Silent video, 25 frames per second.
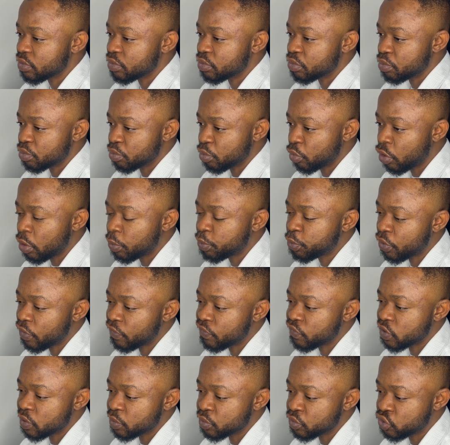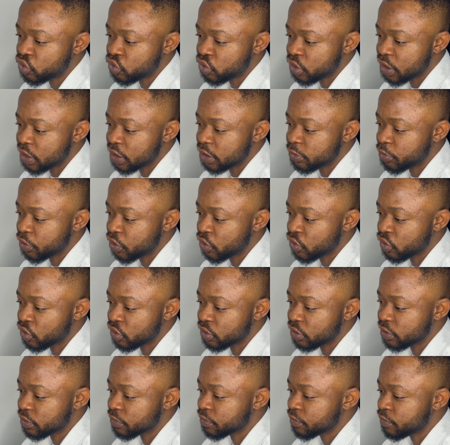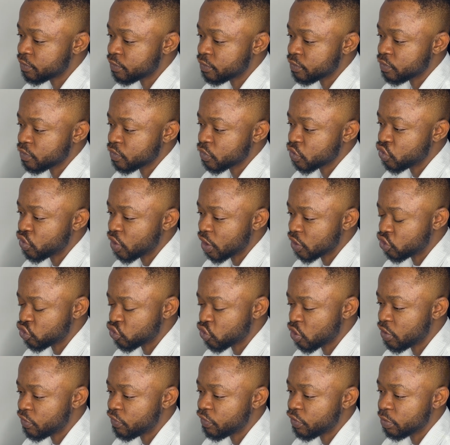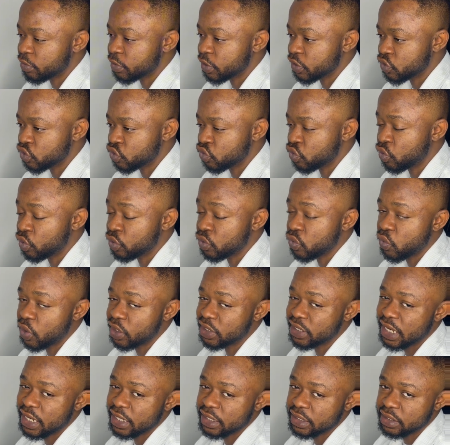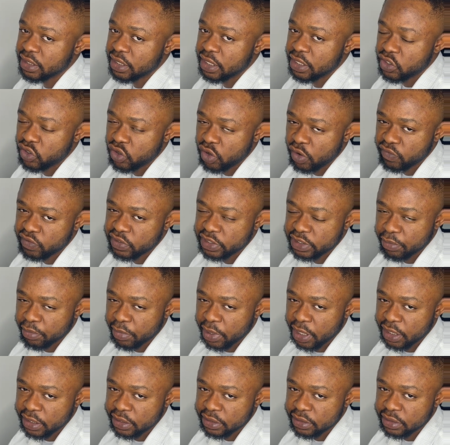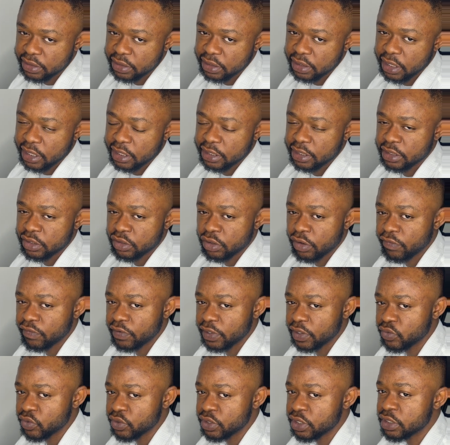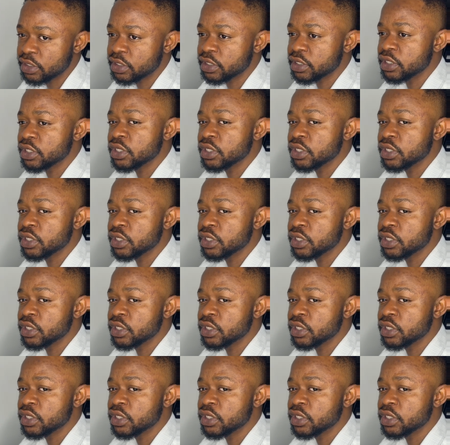more profitable trades because you are drawing from the zone where there is enough demand and enough liquidity